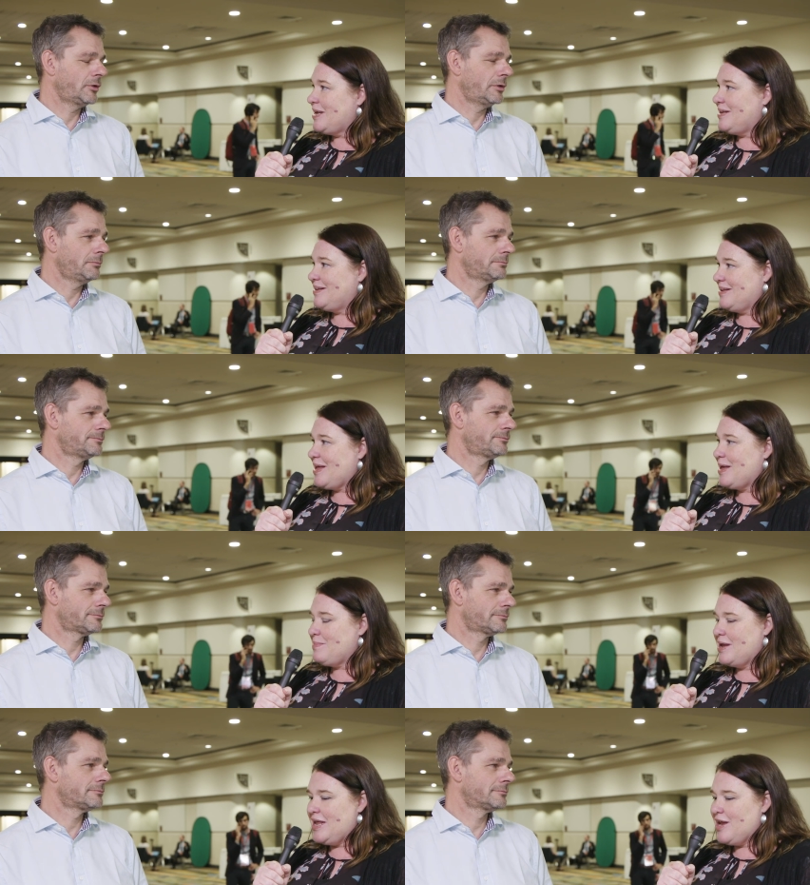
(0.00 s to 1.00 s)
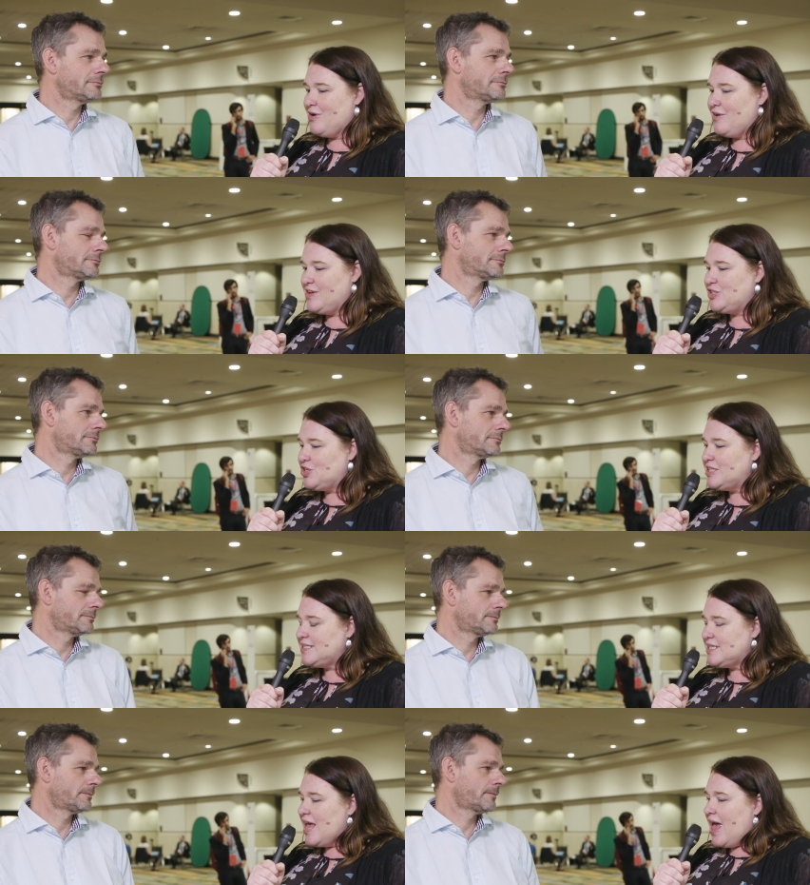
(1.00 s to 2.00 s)
Speaker 1: main, uh, main area of
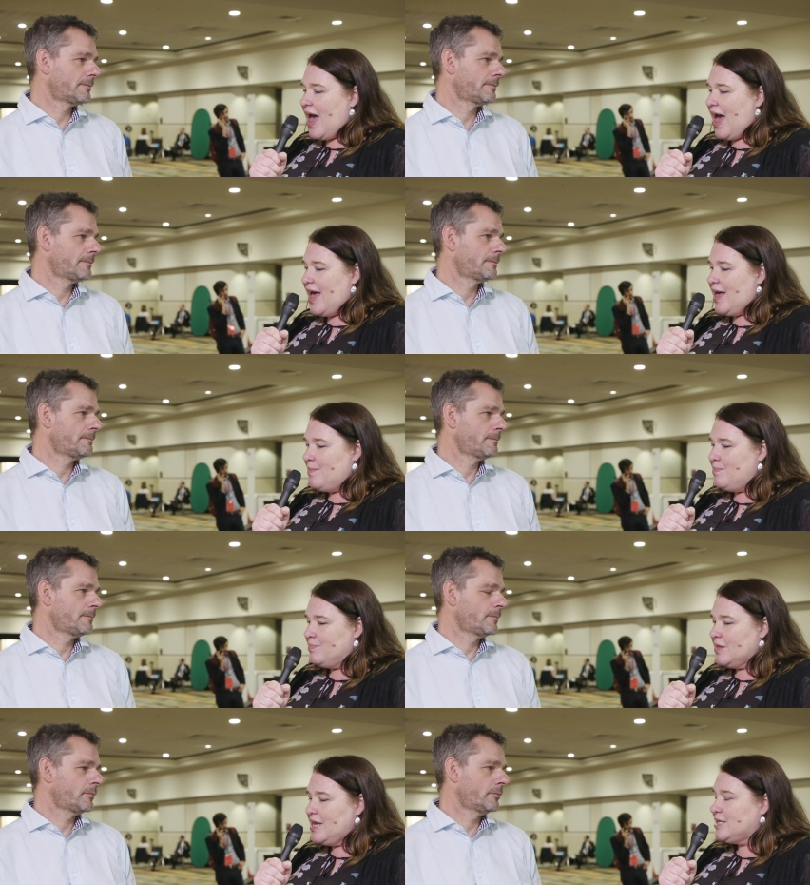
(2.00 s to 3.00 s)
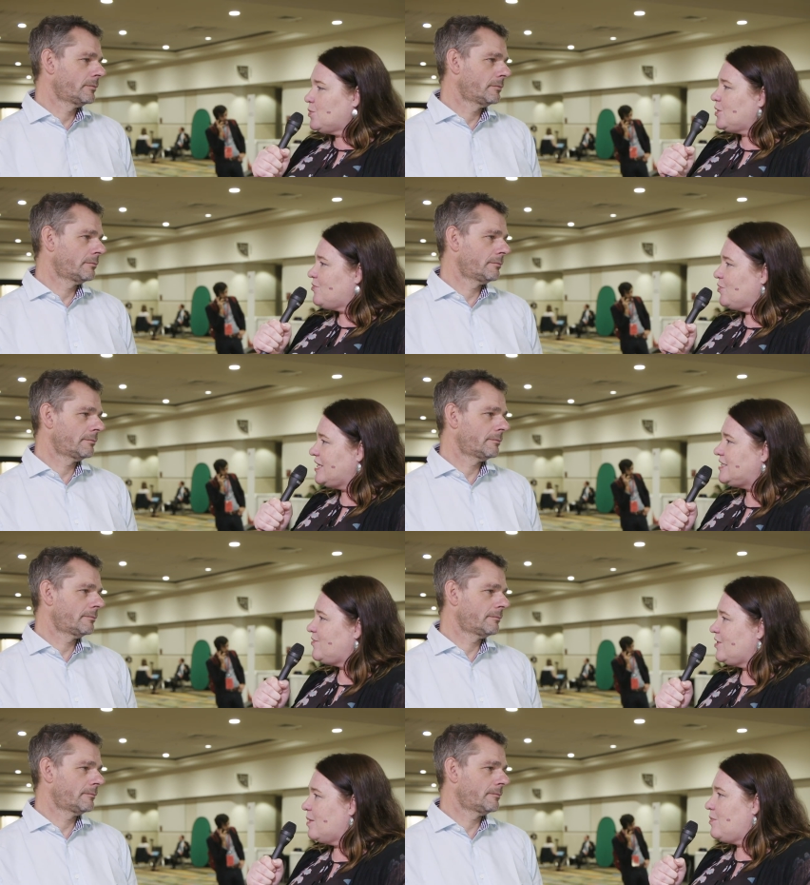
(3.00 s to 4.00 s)
interest. Um, yeah, so what things
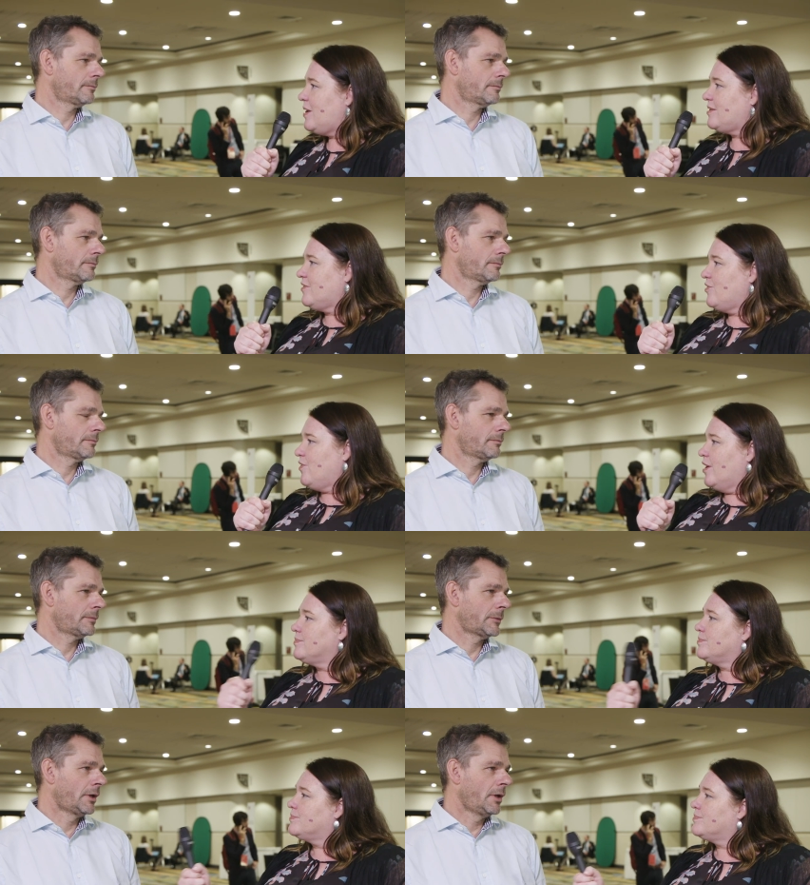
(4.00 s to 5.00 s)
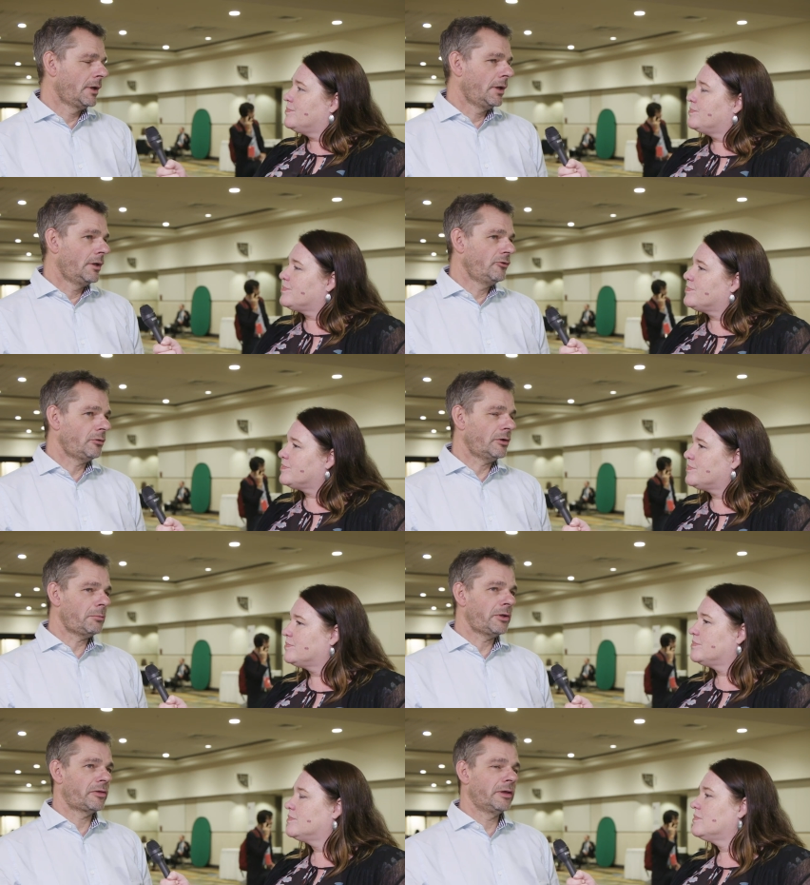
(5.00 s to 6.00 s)
have you come about so far? So a
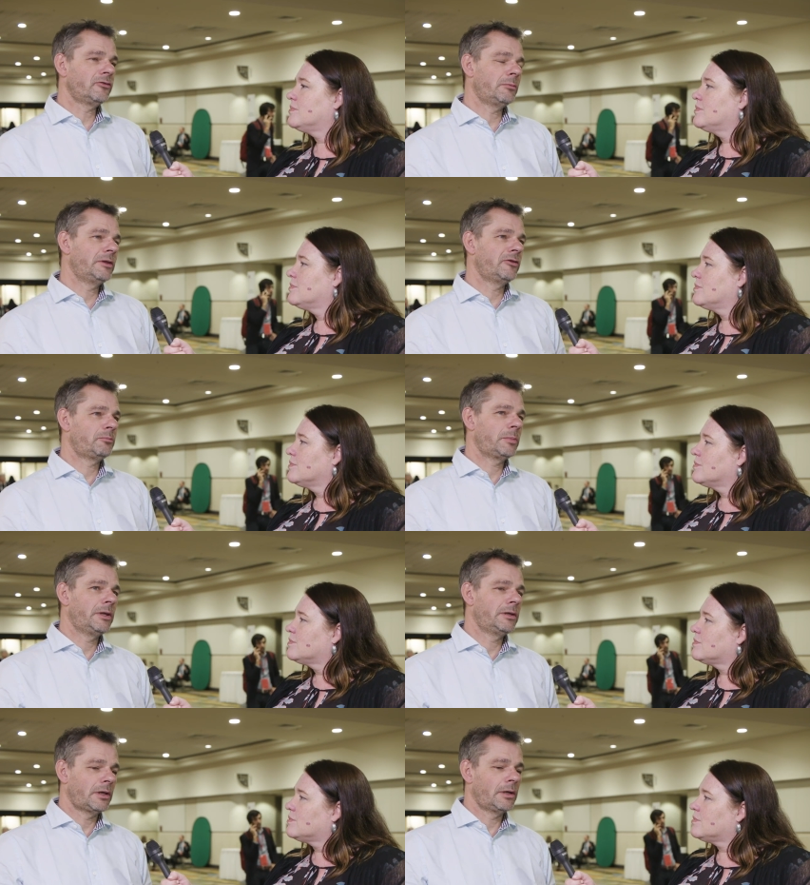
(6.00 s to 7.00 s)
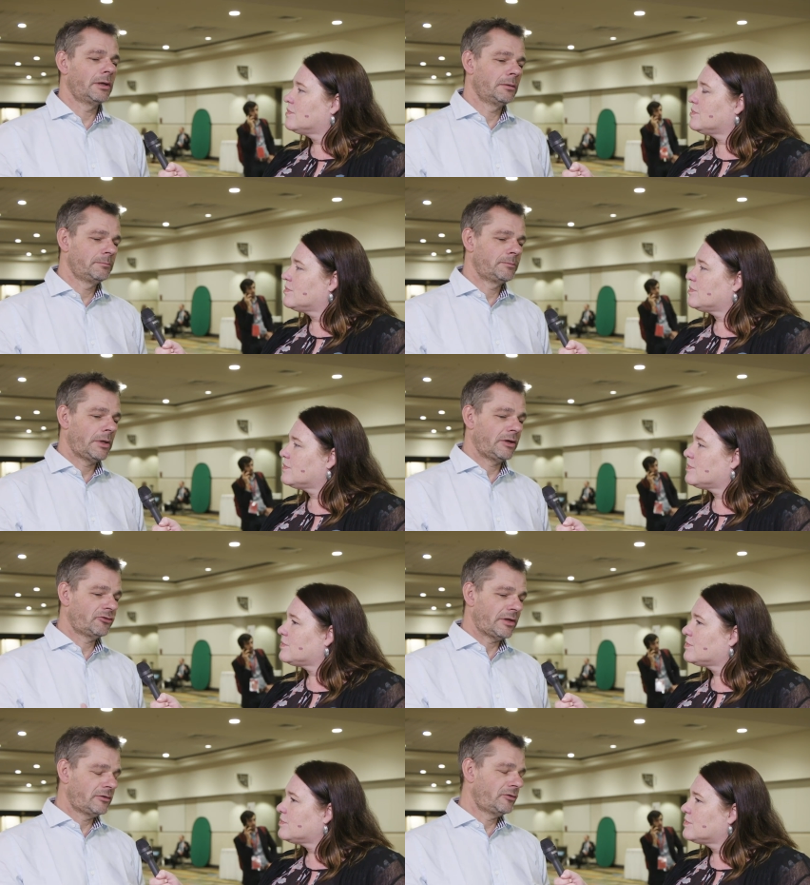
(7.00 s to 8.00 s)
couple of
Speaker 2: things. I mean, there's been um,
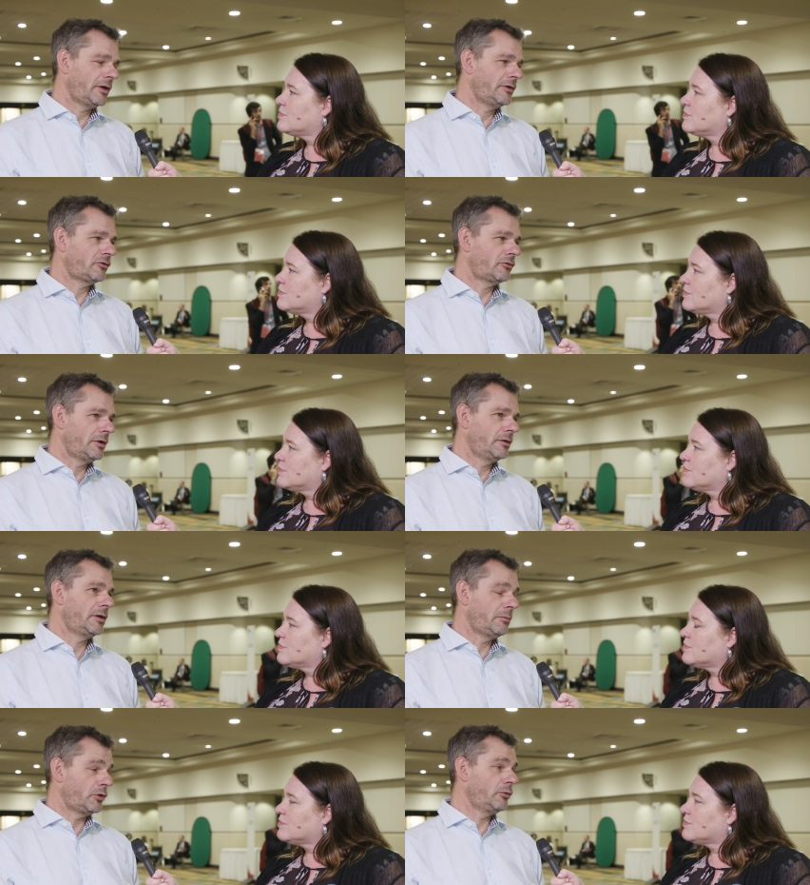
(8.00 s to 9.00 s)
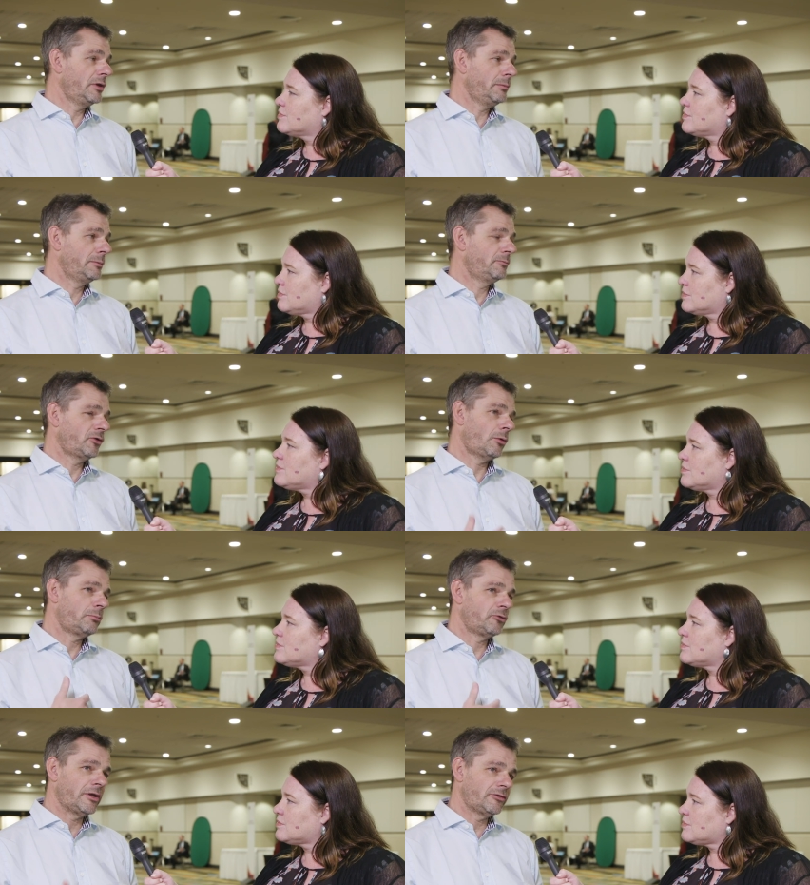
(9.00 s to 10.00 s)
extended data in ibrutinib. So
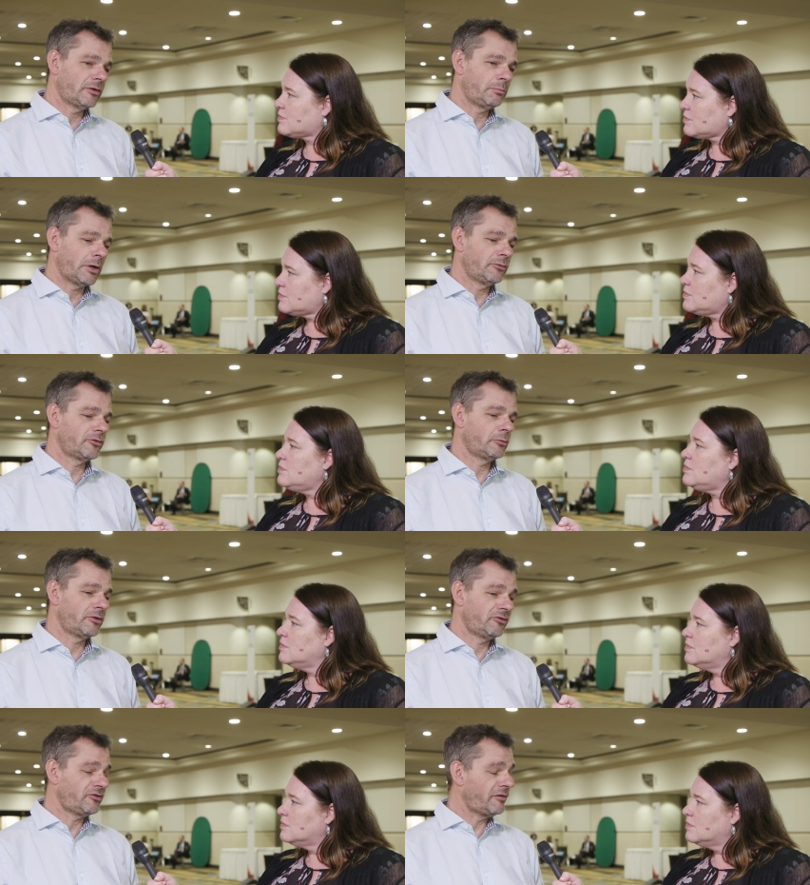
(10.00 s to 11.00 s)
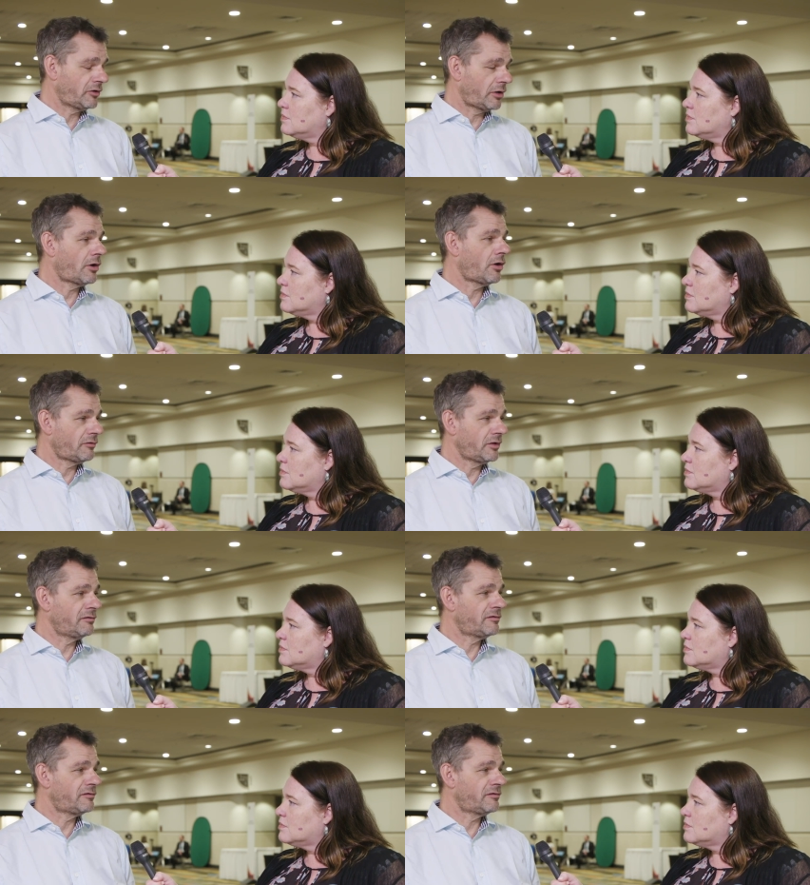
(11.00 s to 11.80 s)
I presented a poster with a seven and a half year